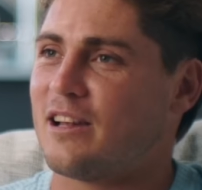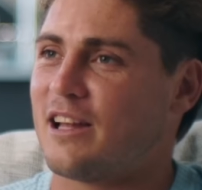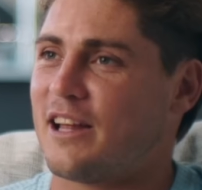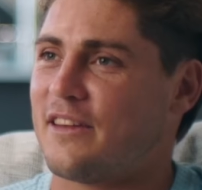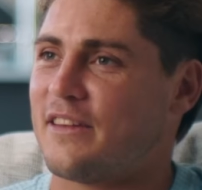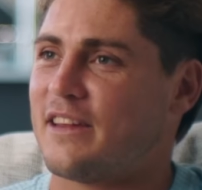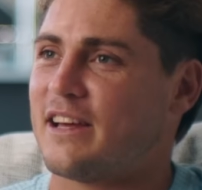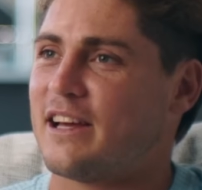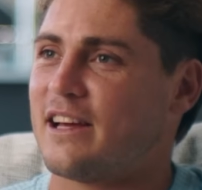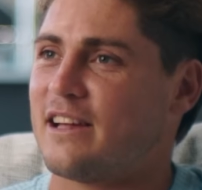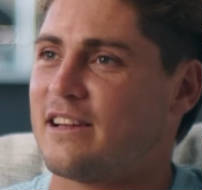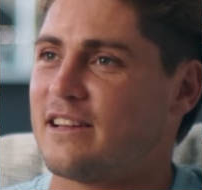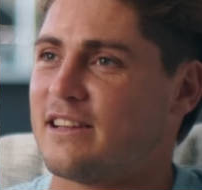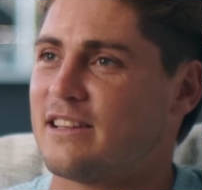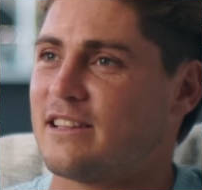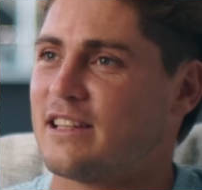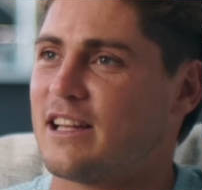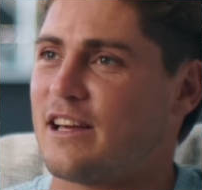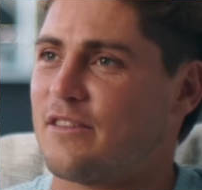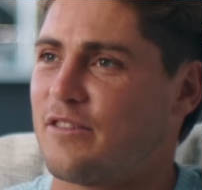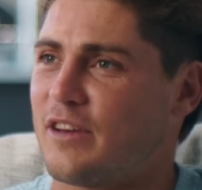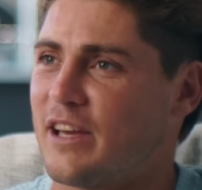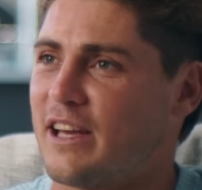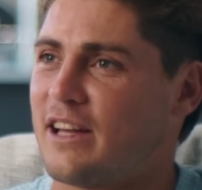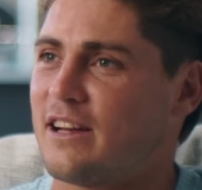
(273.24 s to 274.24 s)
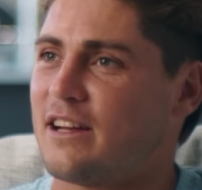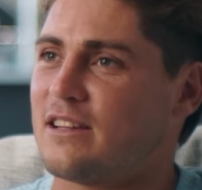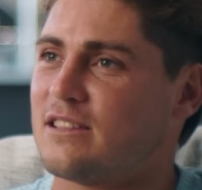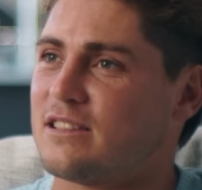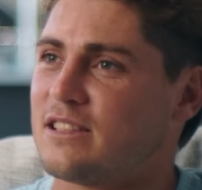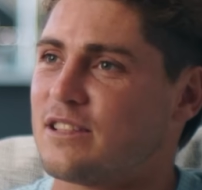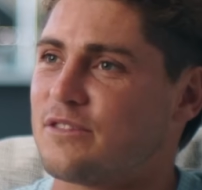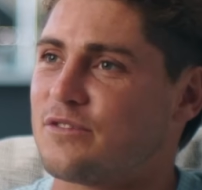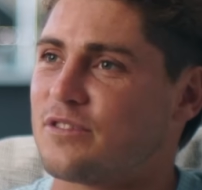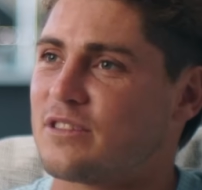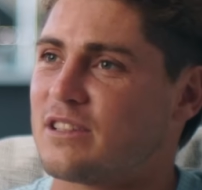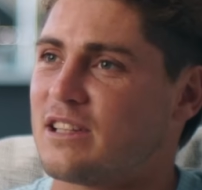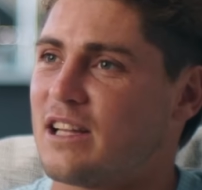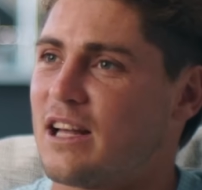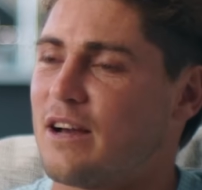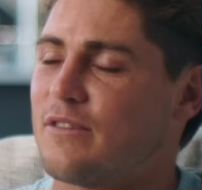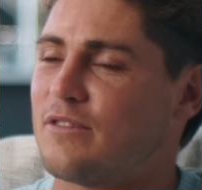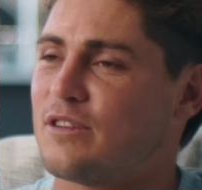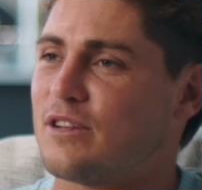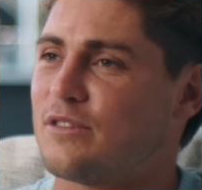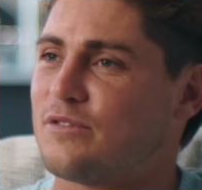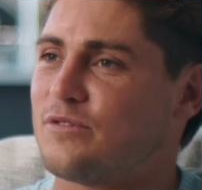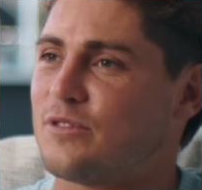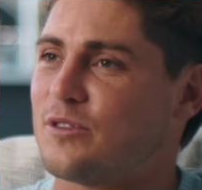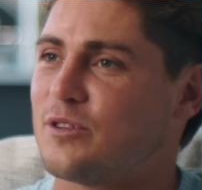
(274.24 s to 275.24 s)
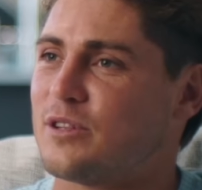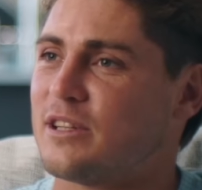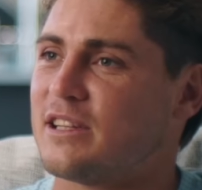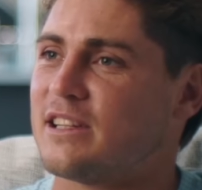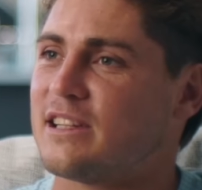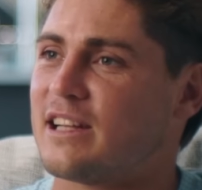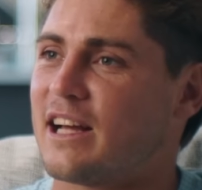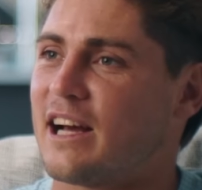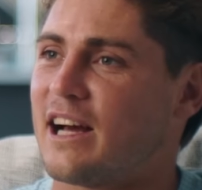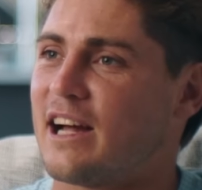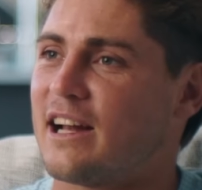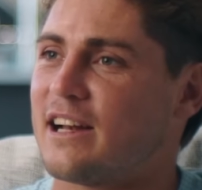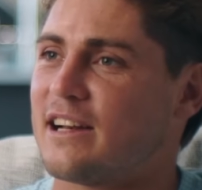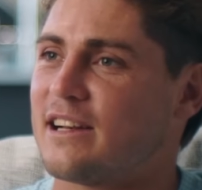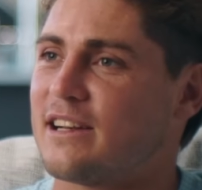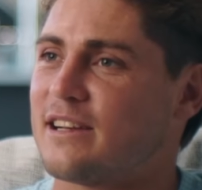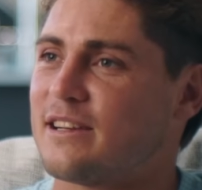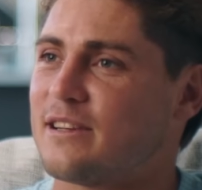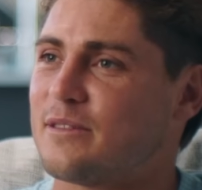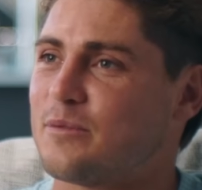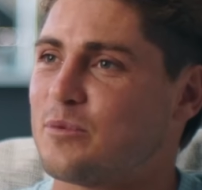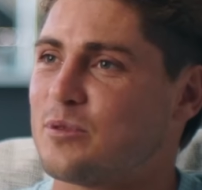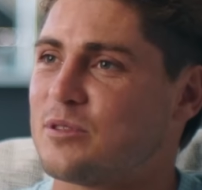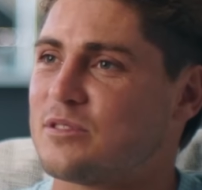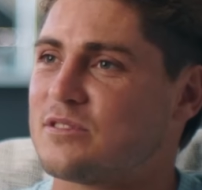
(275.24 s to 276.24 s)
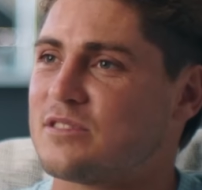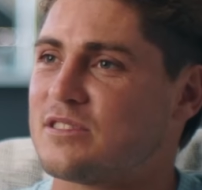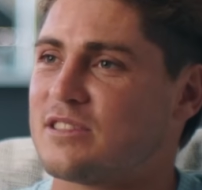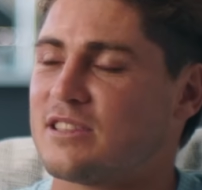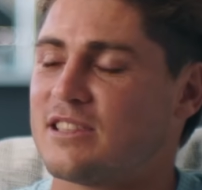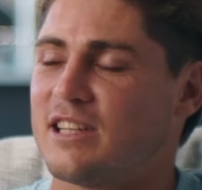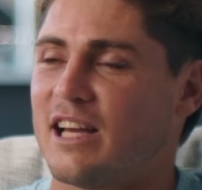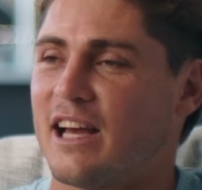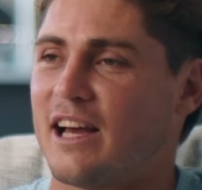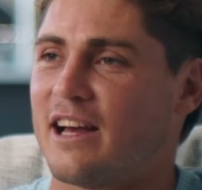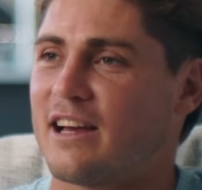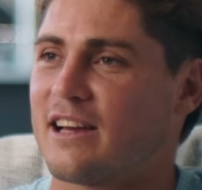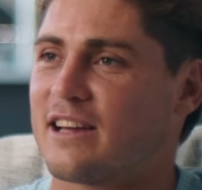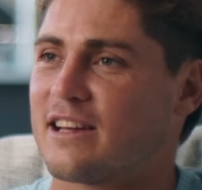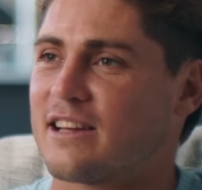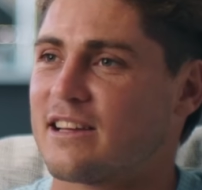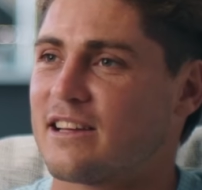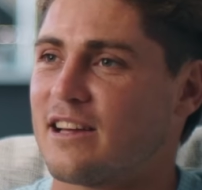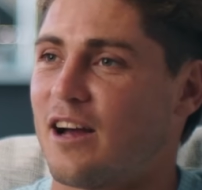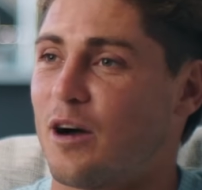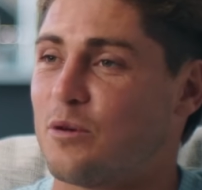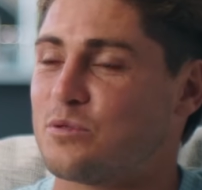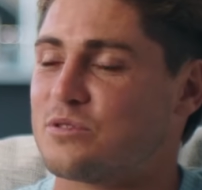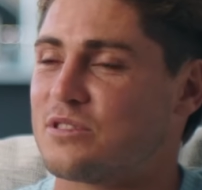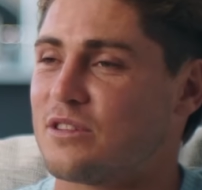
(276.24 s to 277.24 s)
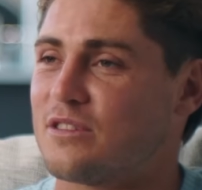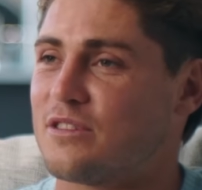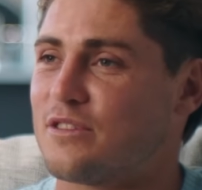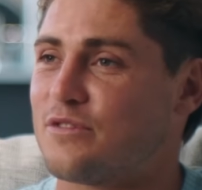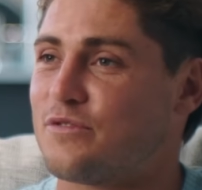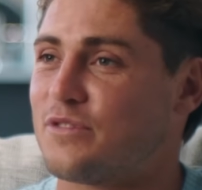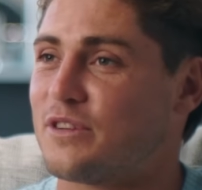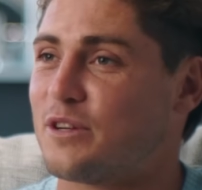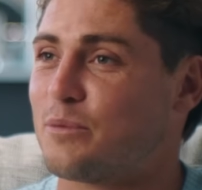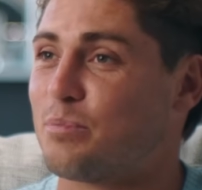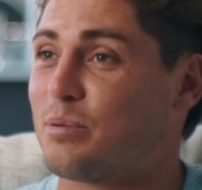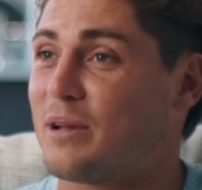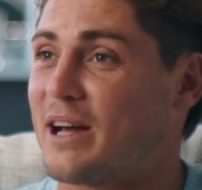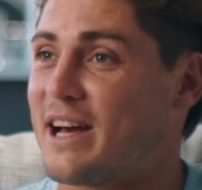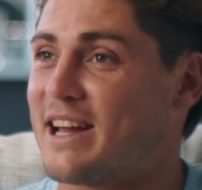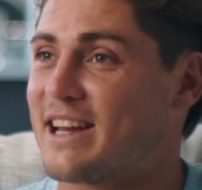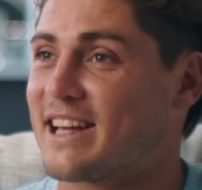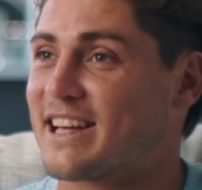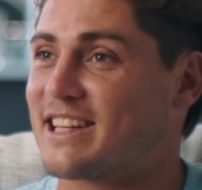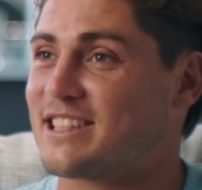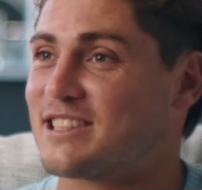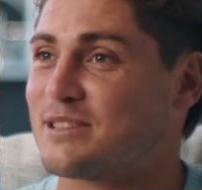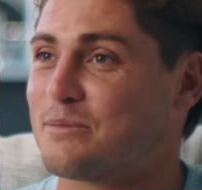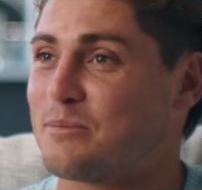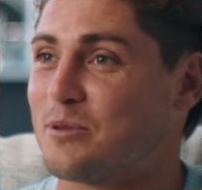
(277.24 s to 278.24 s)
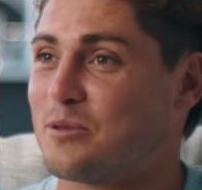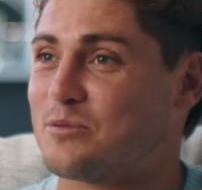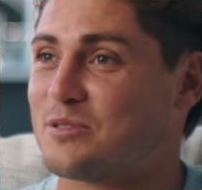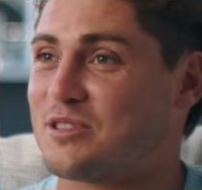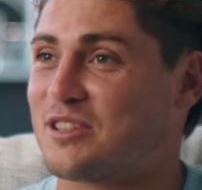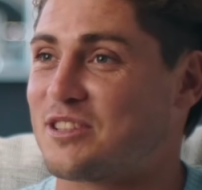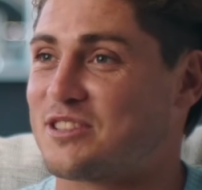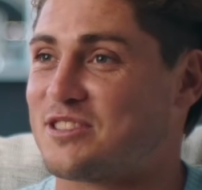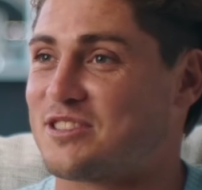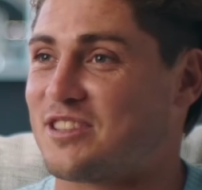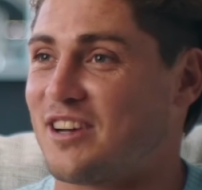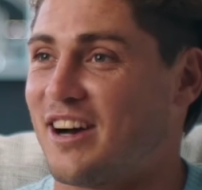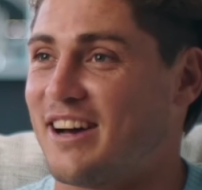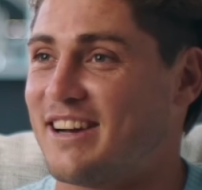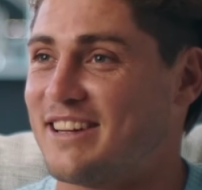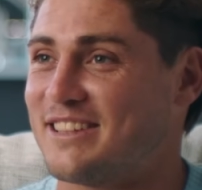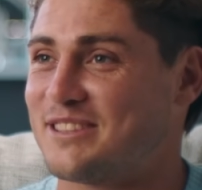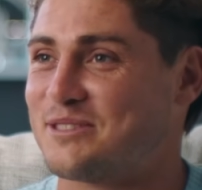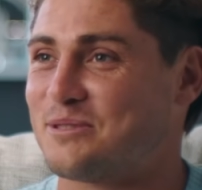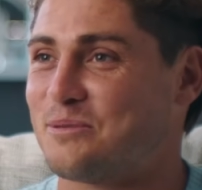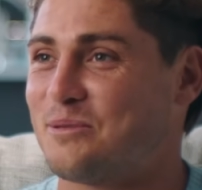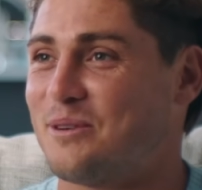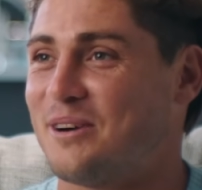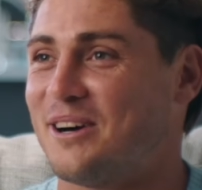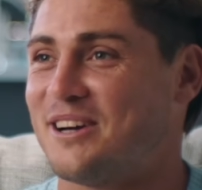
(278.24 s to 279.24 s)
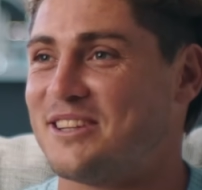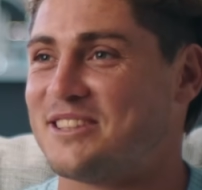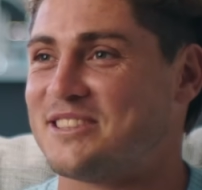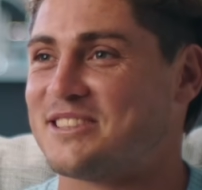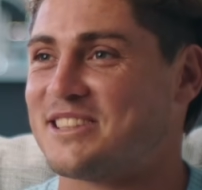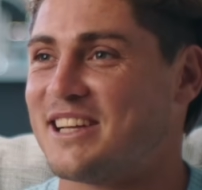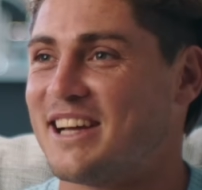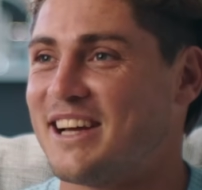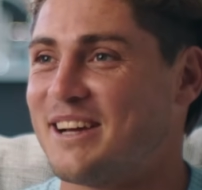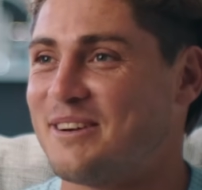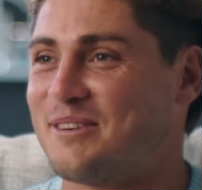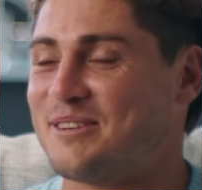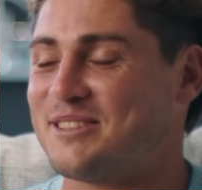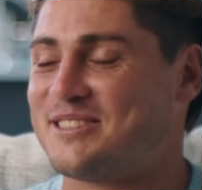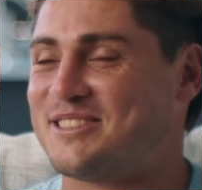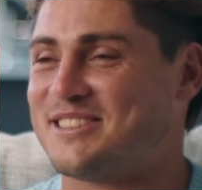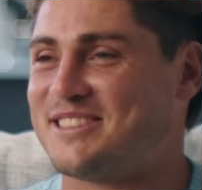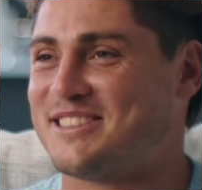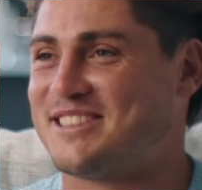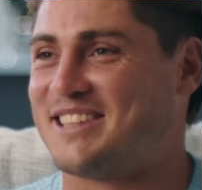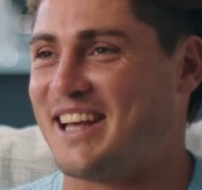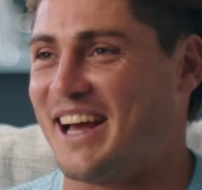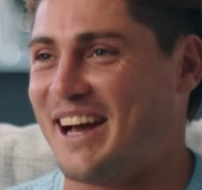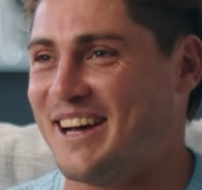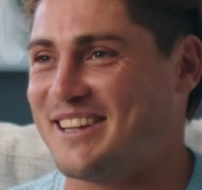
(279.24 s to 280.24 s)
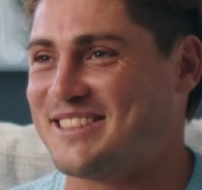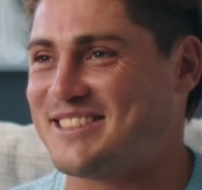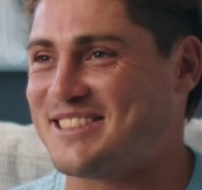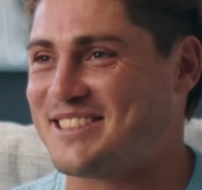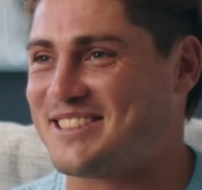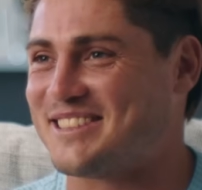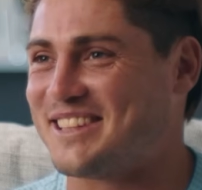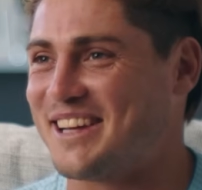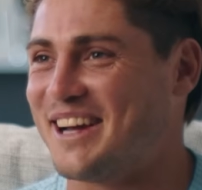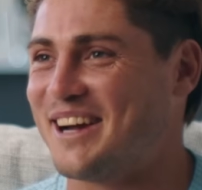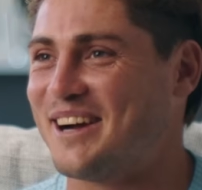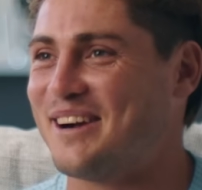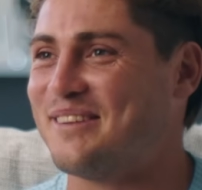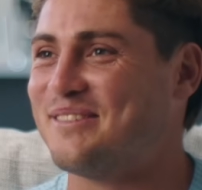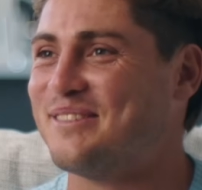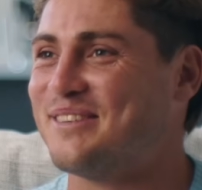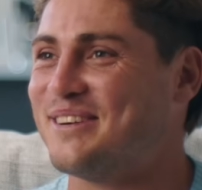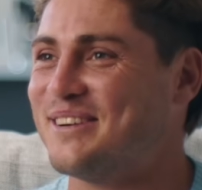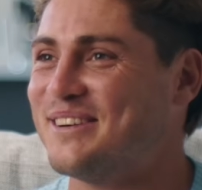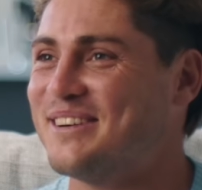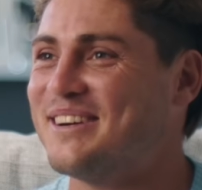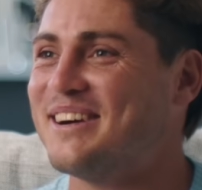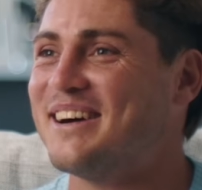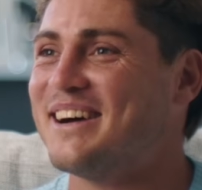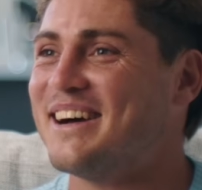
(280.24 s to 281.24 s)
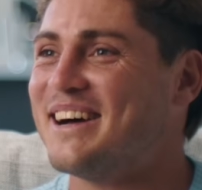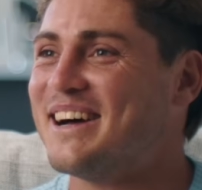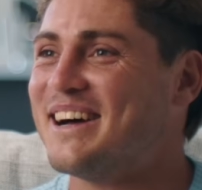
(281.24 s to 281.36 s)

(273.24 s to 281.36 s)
like they've hit a different level of footy that was, I was on the field playing against them, and it was exciting to watch, which sounds terrible.